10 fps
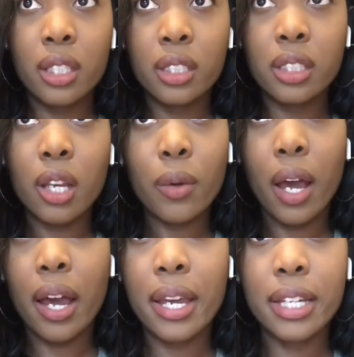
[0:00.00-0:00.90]
So
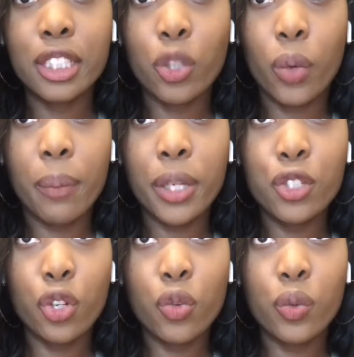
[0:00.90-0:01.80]
guys, so what am I
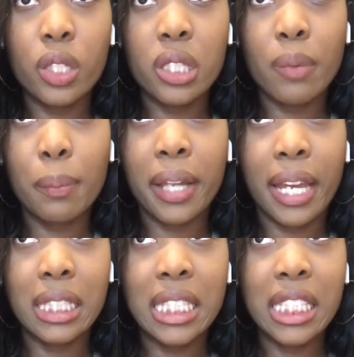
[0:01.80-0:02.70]
doing? This is my
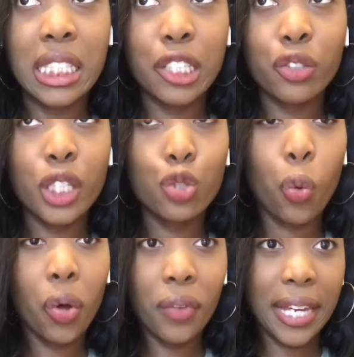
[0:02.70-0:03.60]
plan. It's literally
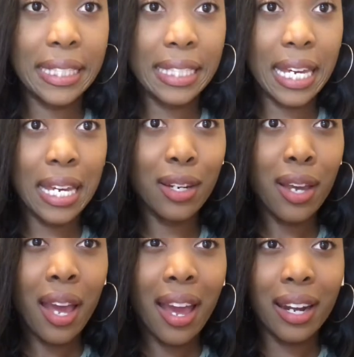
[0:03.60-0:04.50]

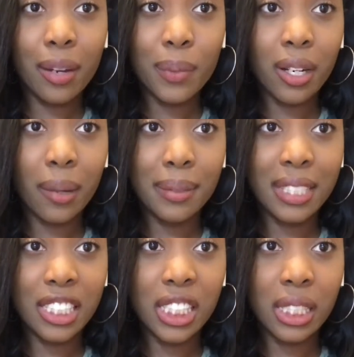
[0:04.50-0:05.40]
12:18 and I've been up
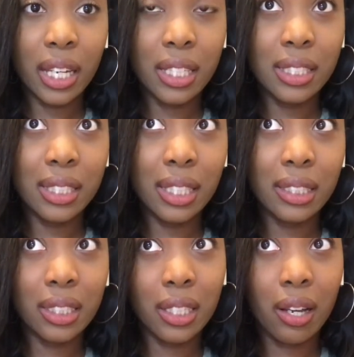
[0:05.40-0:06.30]
since like
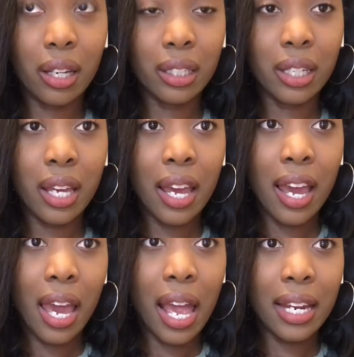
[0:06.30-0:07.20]
6 o'clock,
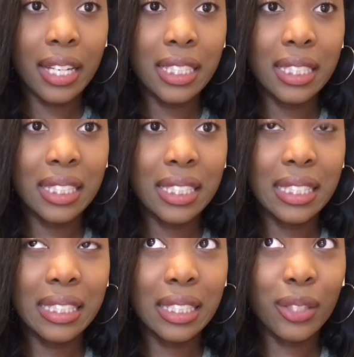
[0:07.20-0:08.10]
and I
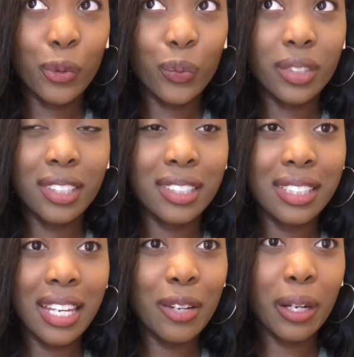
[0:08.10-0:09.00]

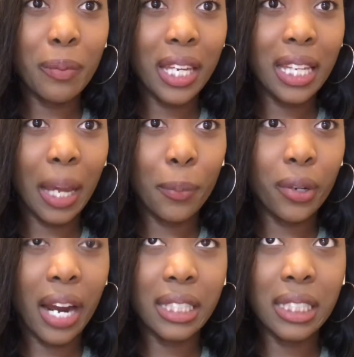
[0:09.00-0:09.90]
say what I mean, like I
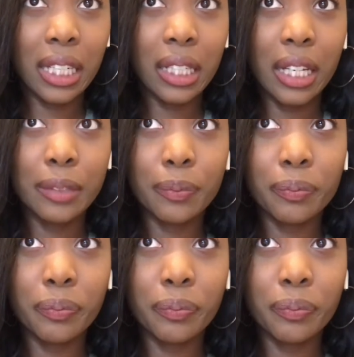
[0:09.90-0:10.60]
procrastinate a lot.